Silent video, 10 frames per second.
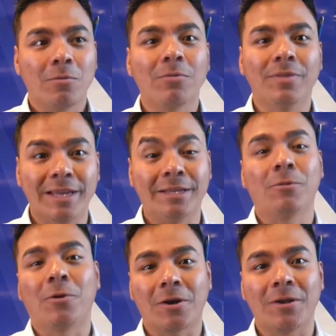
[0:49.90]
need to
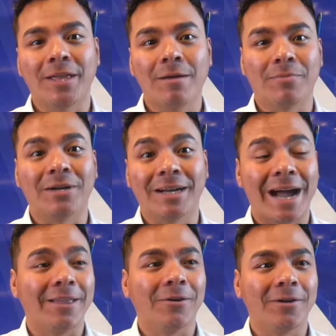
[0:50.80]
work on that, but
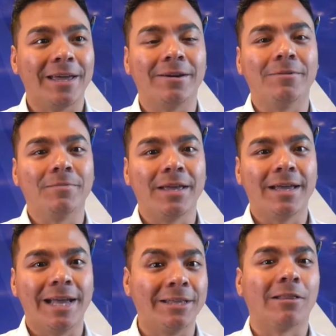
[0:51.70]
I know um,
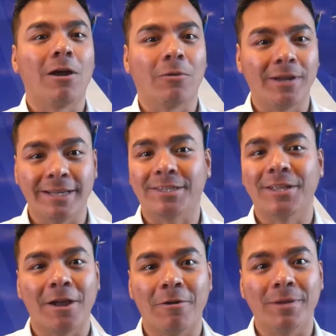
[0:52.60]
in the long run it's
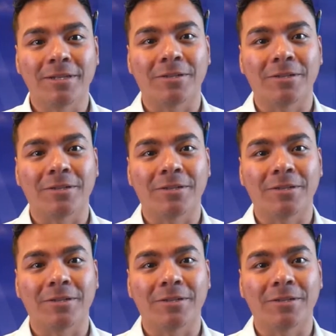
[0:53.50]
gonna help me.